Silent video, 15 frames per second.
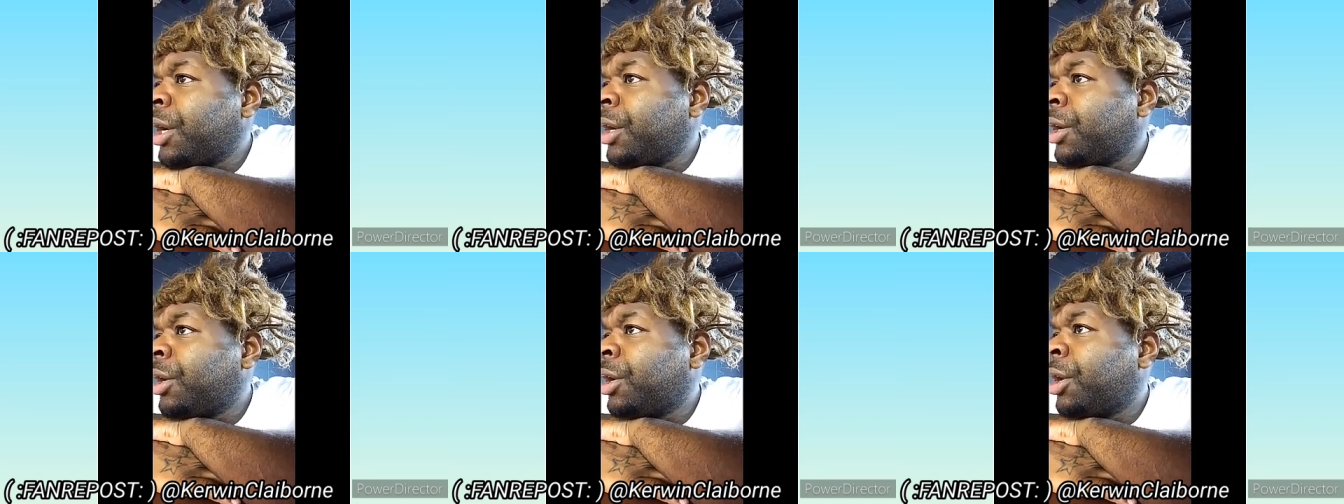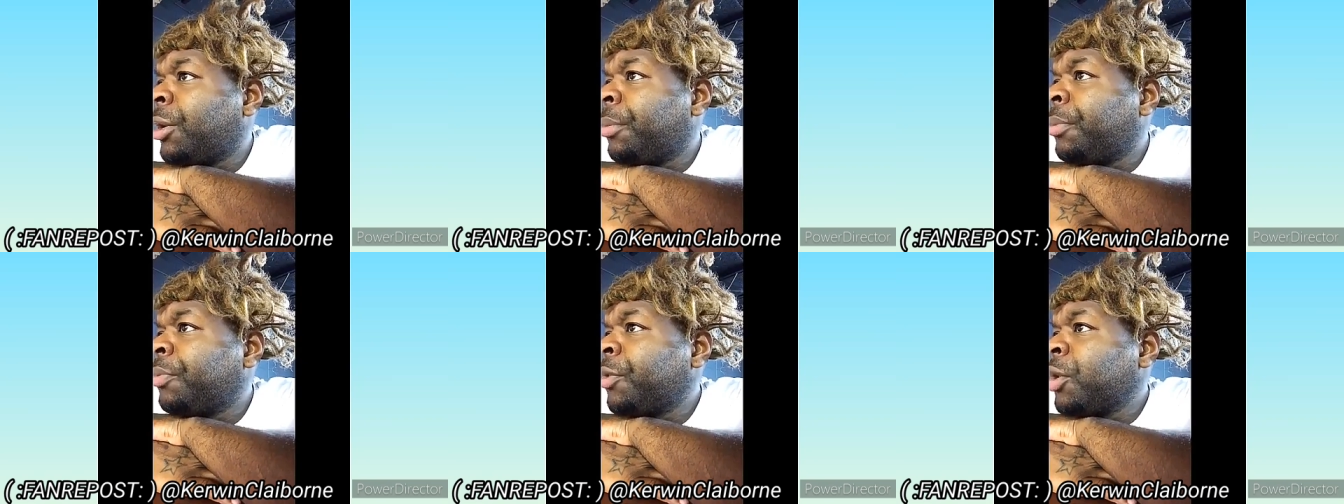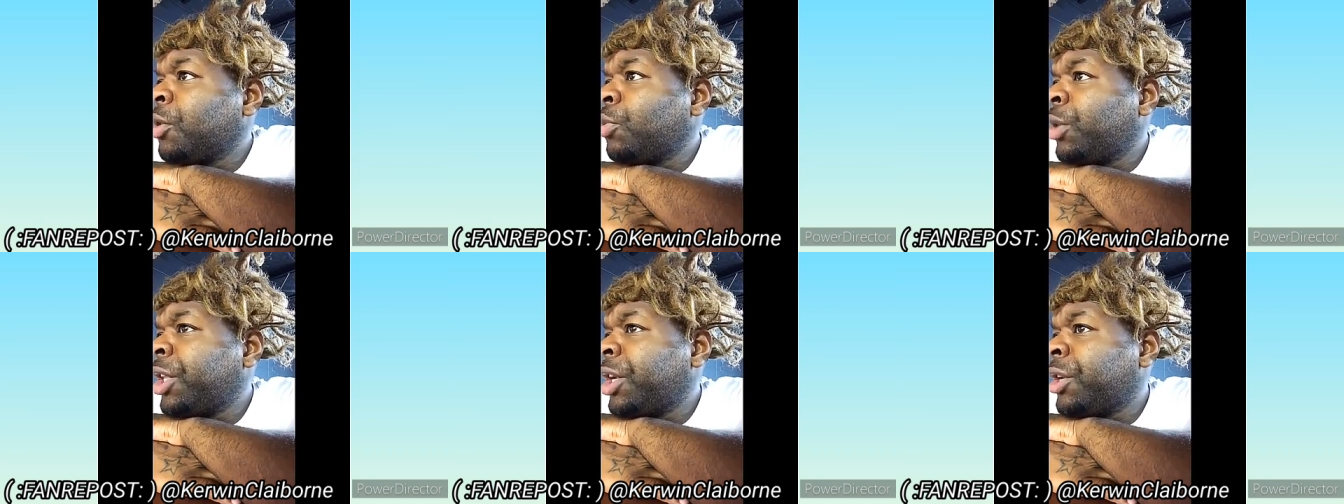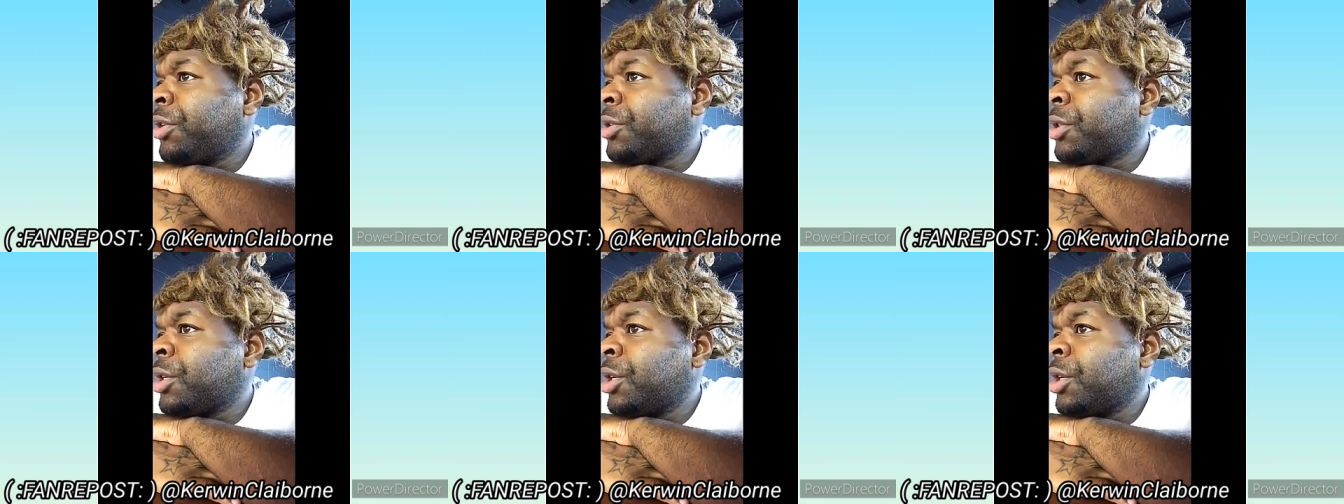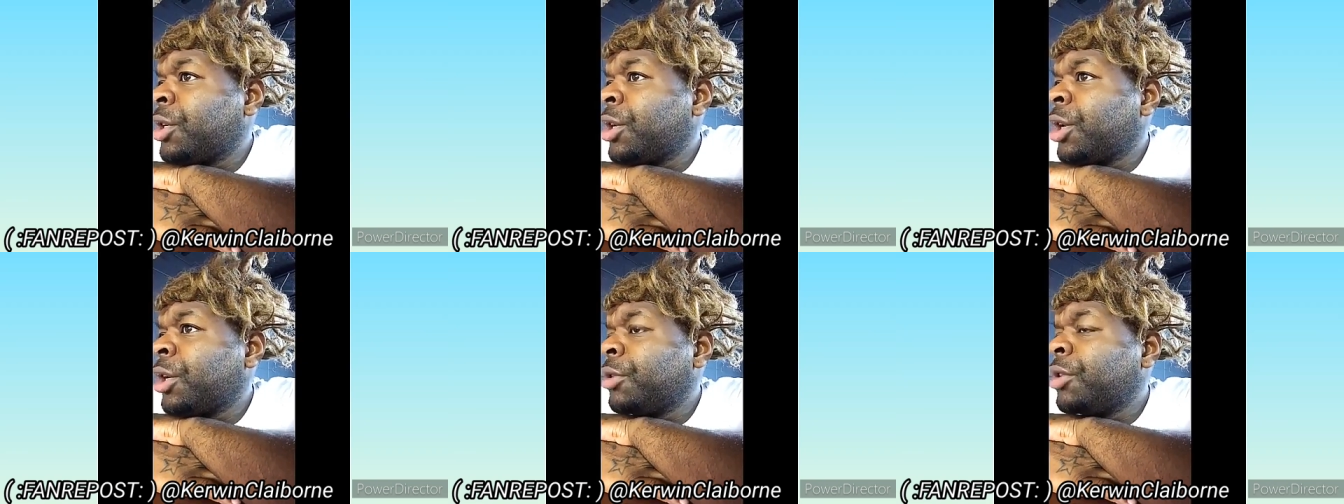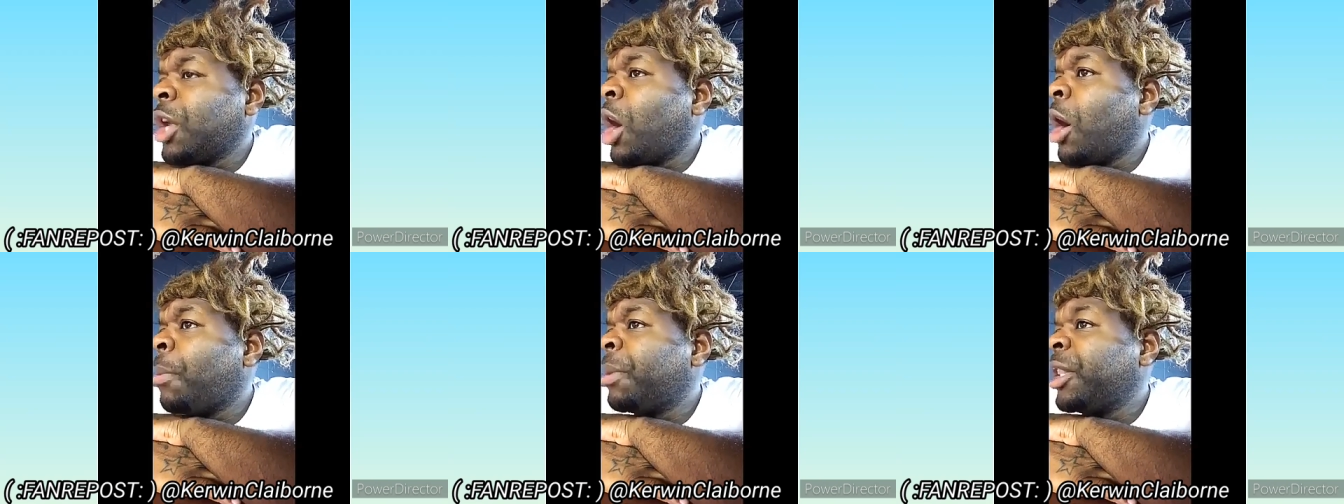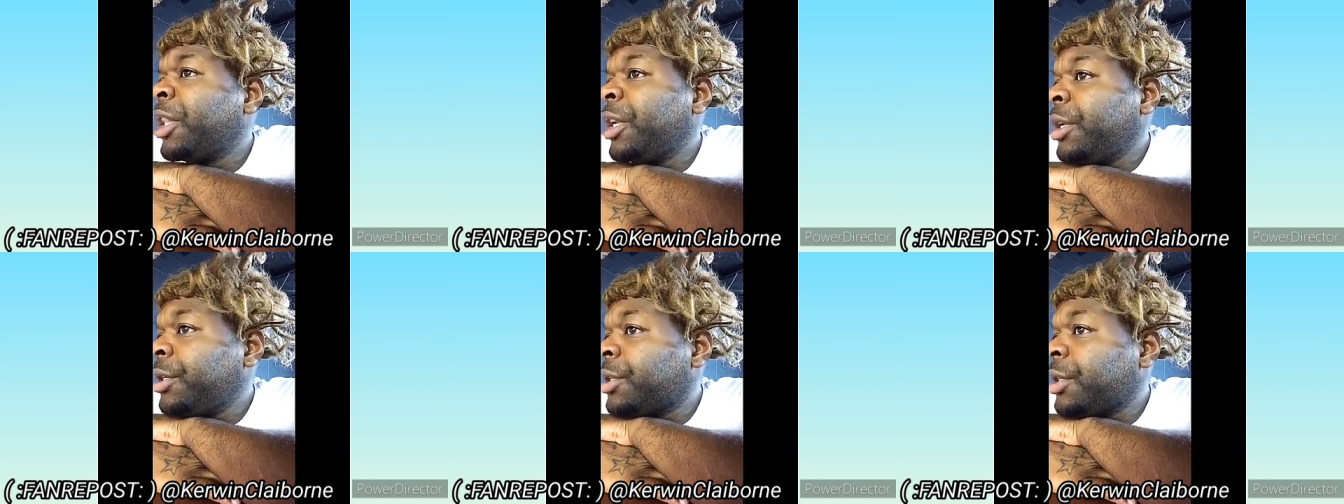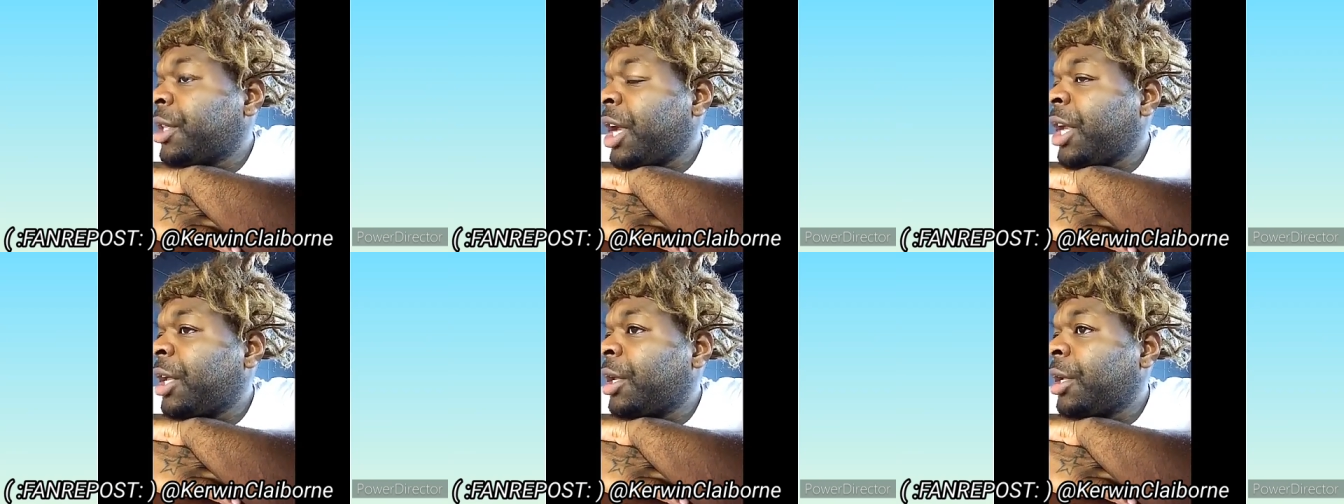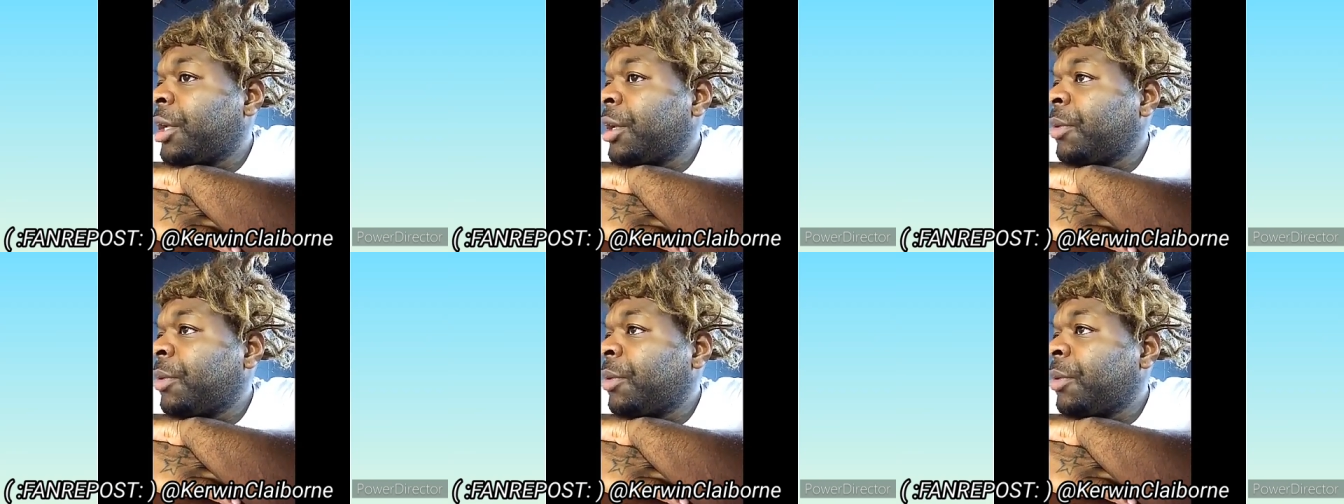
Um, what else? No, I'm gonna leave today.